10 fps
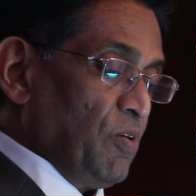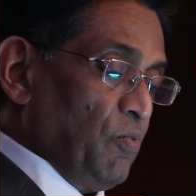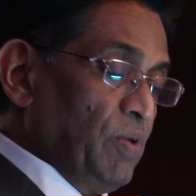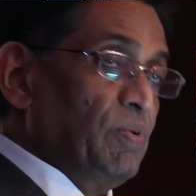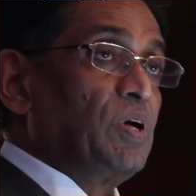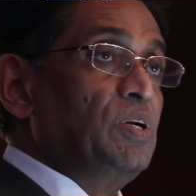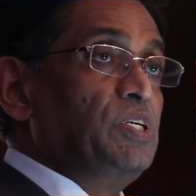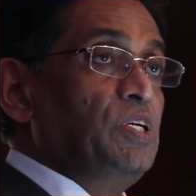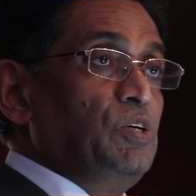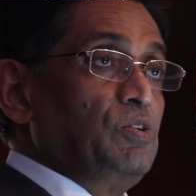We will
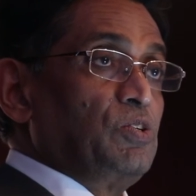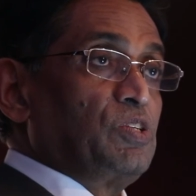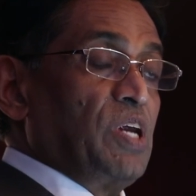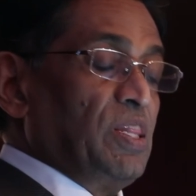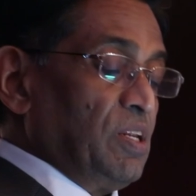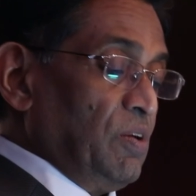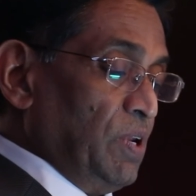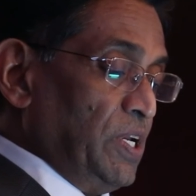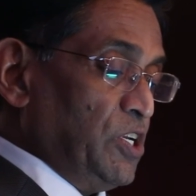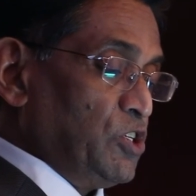continue to strengthen
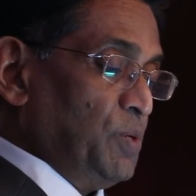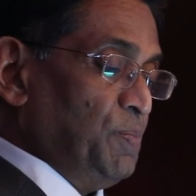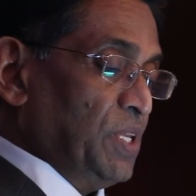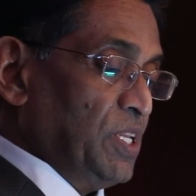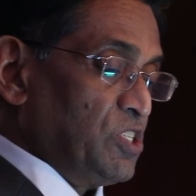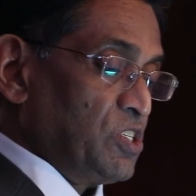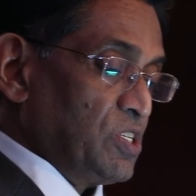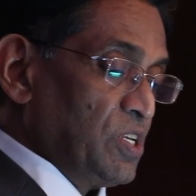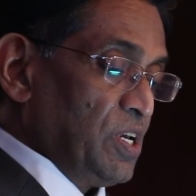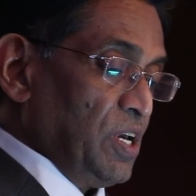our leadership in
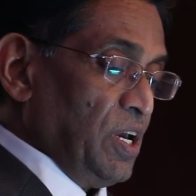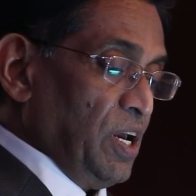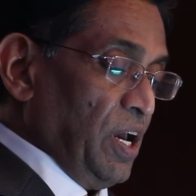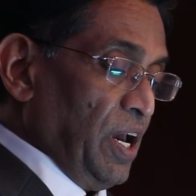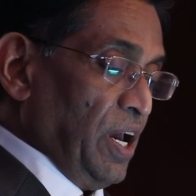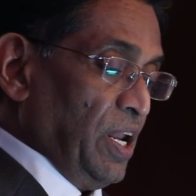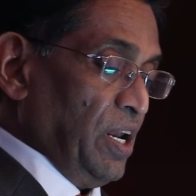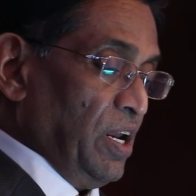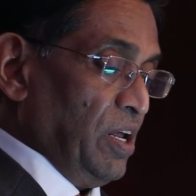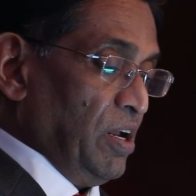this,
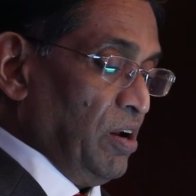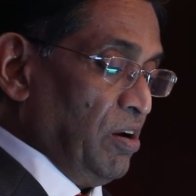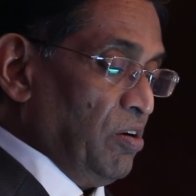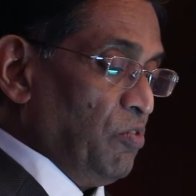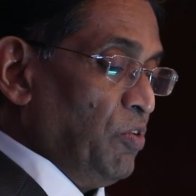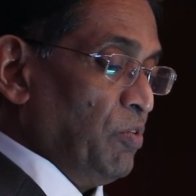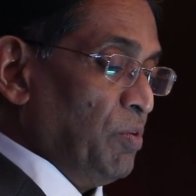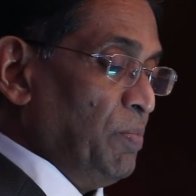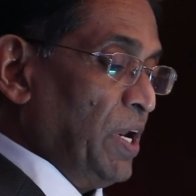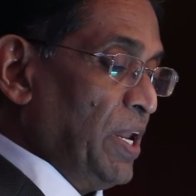and we
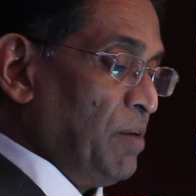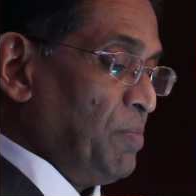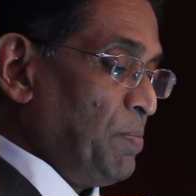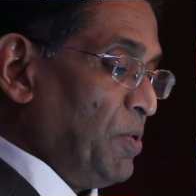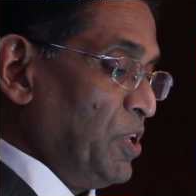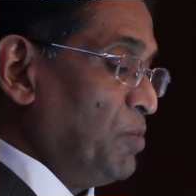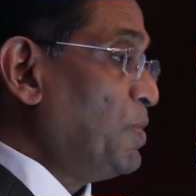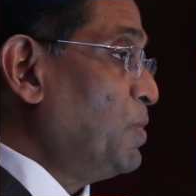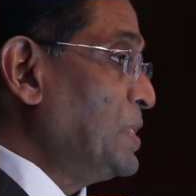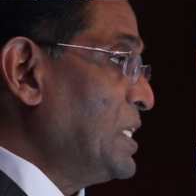will build up upon the
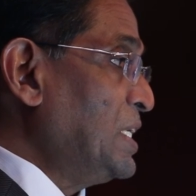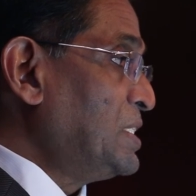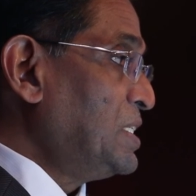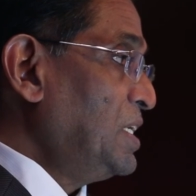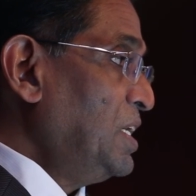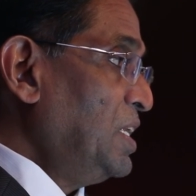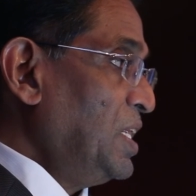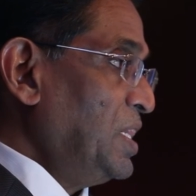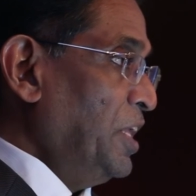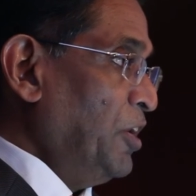progress
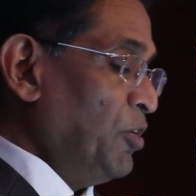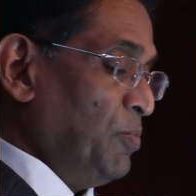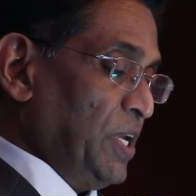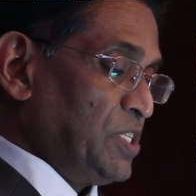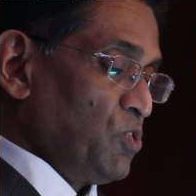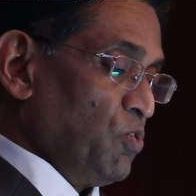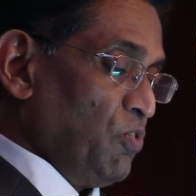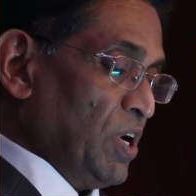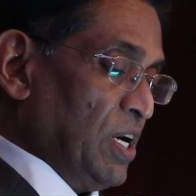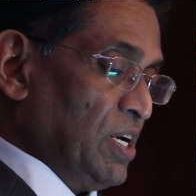that we have made so
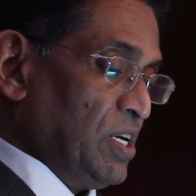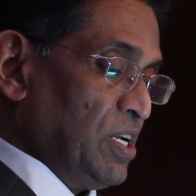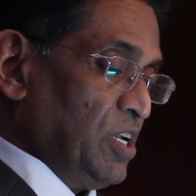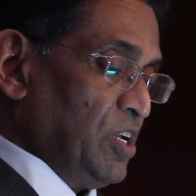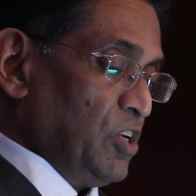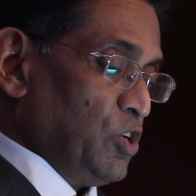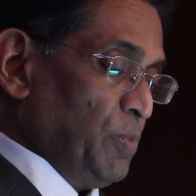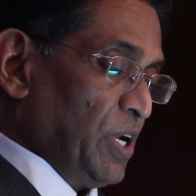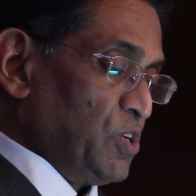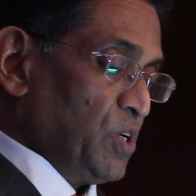far to
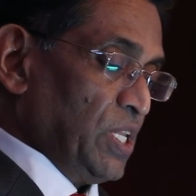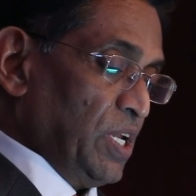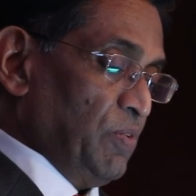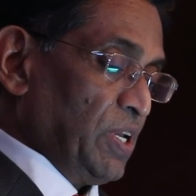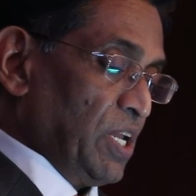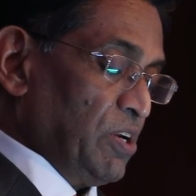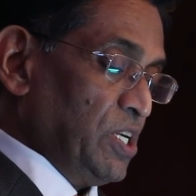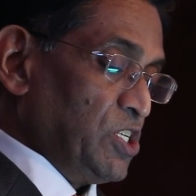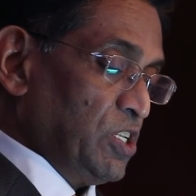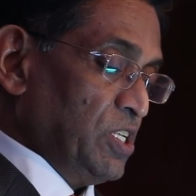make sure that we can
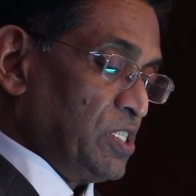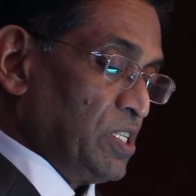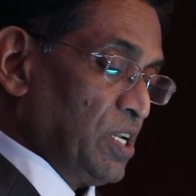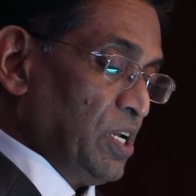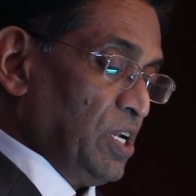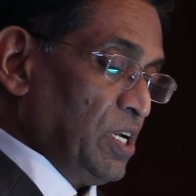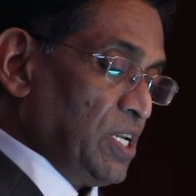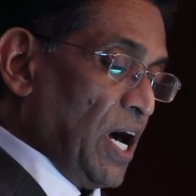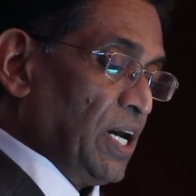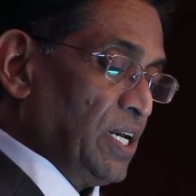reach this
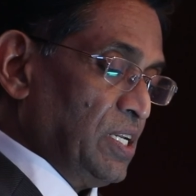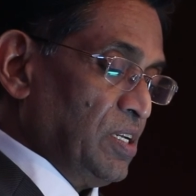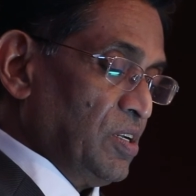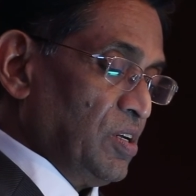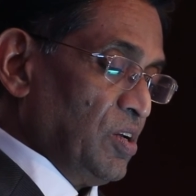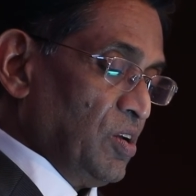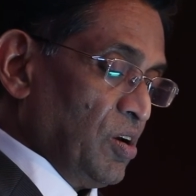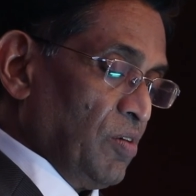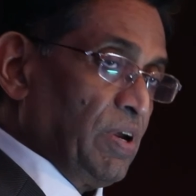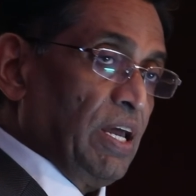target
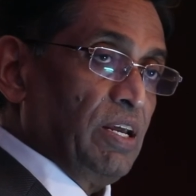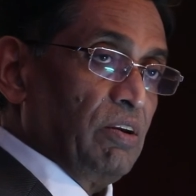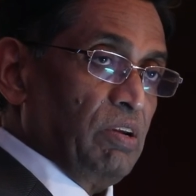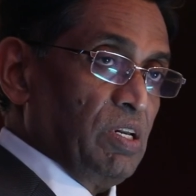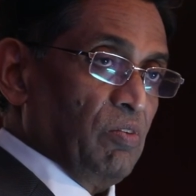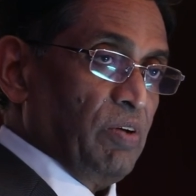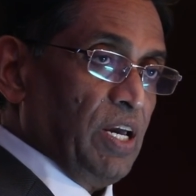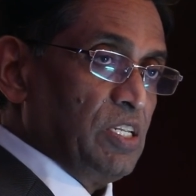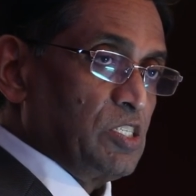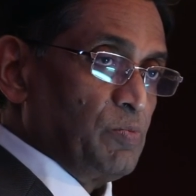of getting rid of
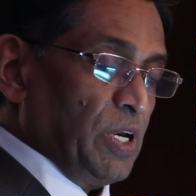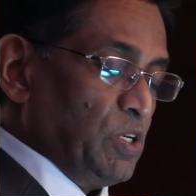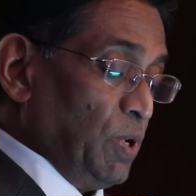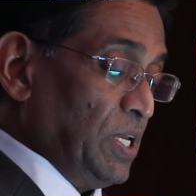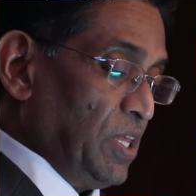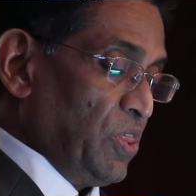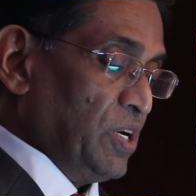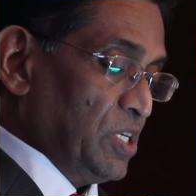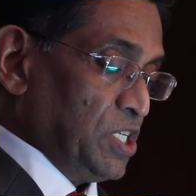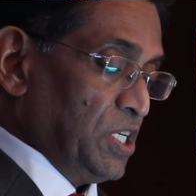AIDS by
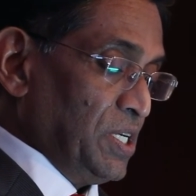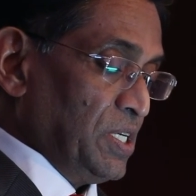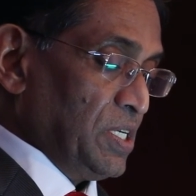2030.